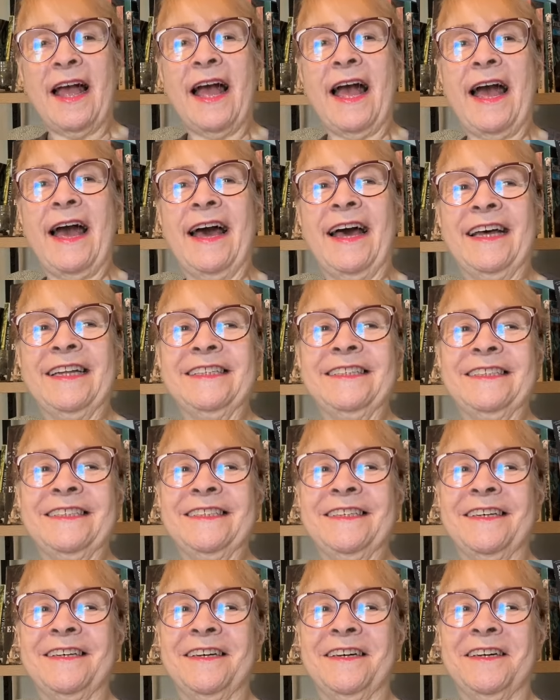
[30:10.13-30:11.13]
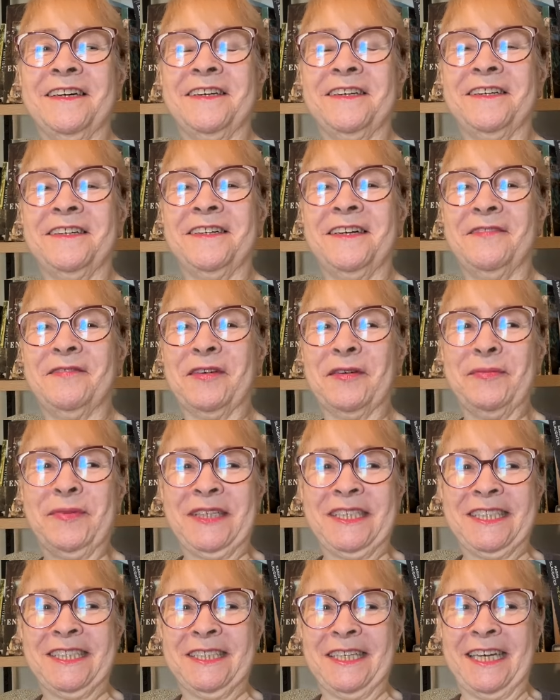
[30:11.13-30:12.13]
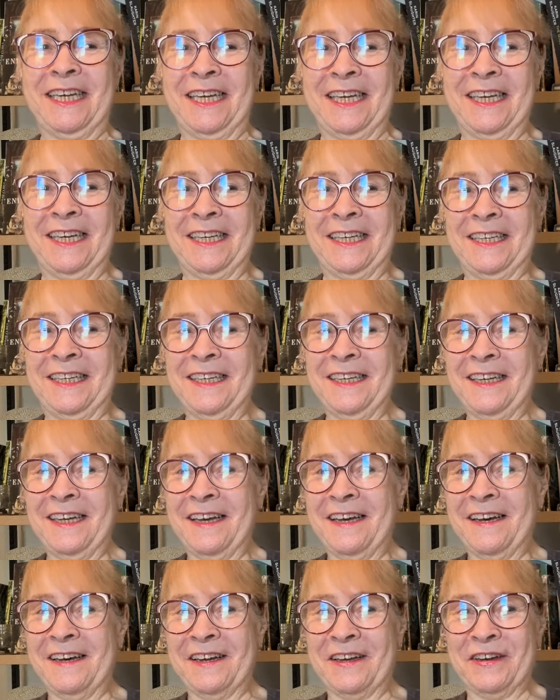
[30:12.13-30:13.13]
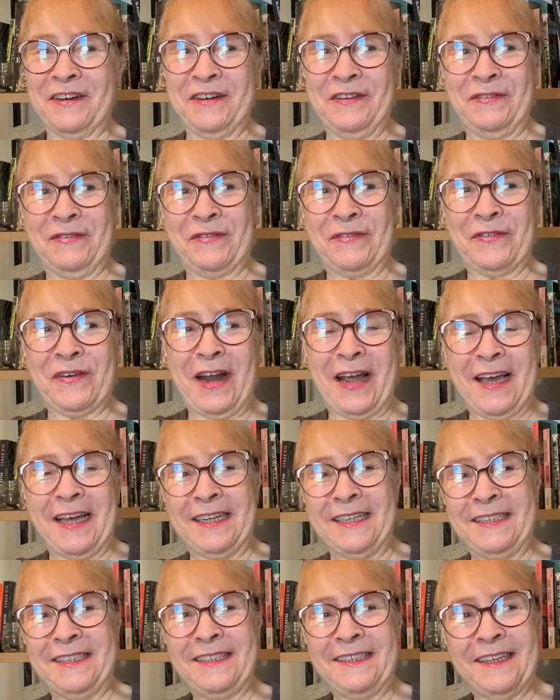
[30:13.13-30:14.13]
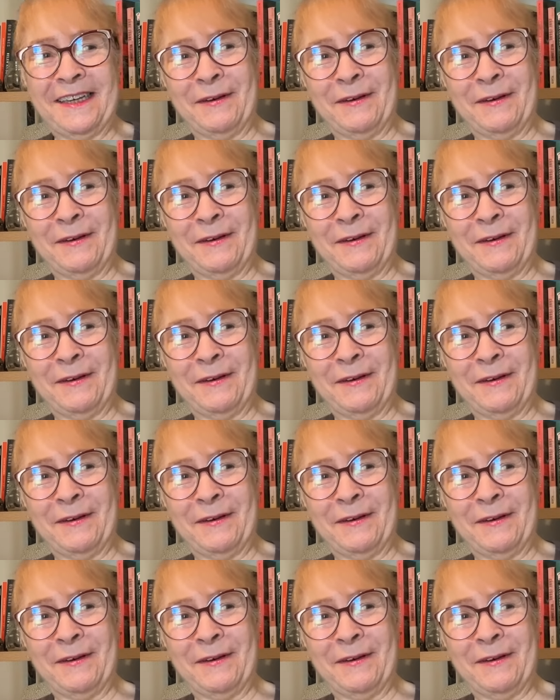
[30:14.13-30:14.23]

and I'm going to be seeing a good friend,